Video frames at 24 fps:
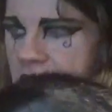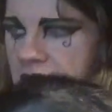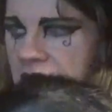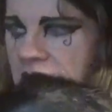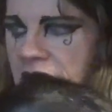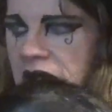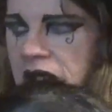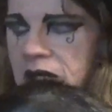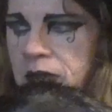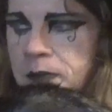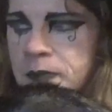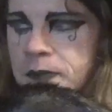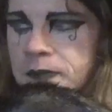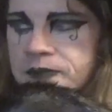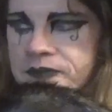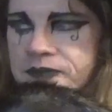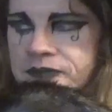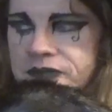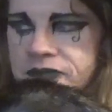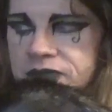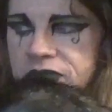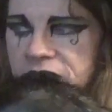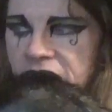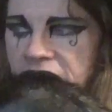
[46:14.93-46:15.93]
I
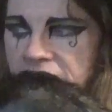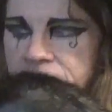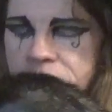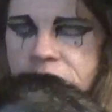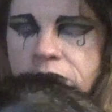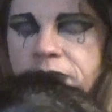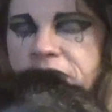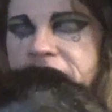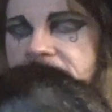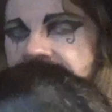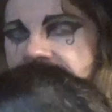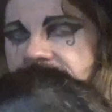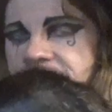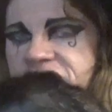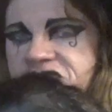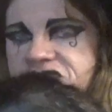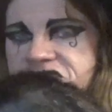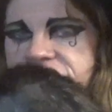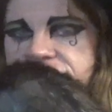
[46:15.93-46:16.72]
will be honest,